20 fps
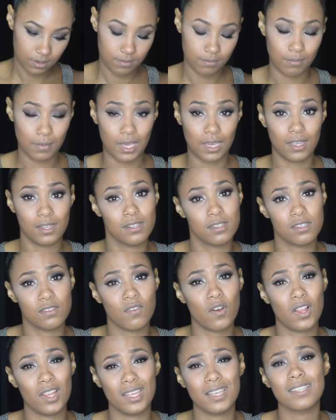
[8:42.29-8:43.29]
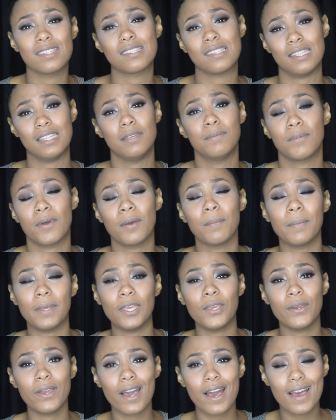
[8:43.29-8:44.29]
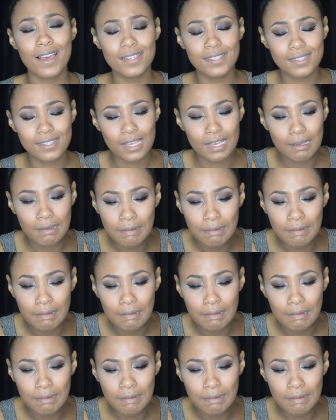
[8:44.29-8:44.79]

Megan's falling asleep on me, guys.